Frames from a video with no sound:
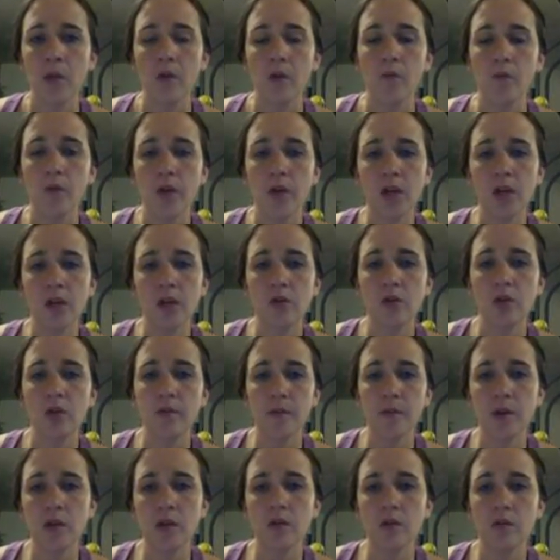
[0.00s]
Reading
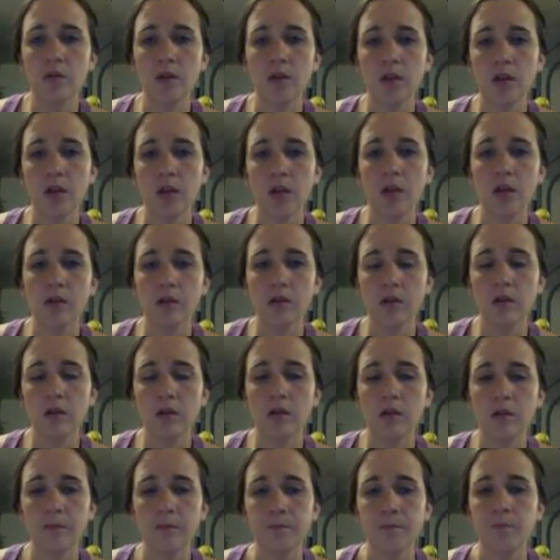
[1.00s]
achievement of students is a
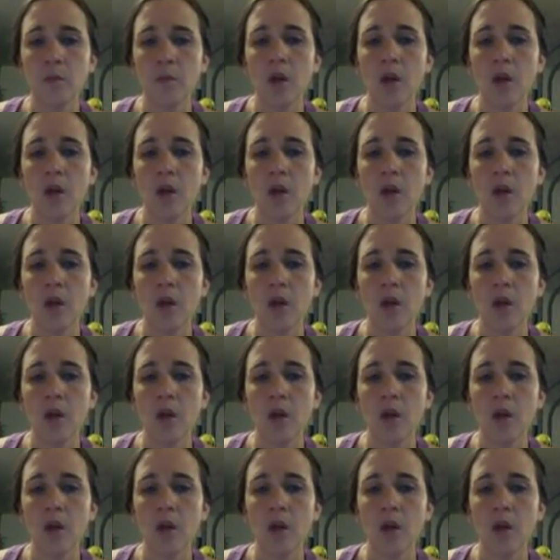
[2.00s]
concern.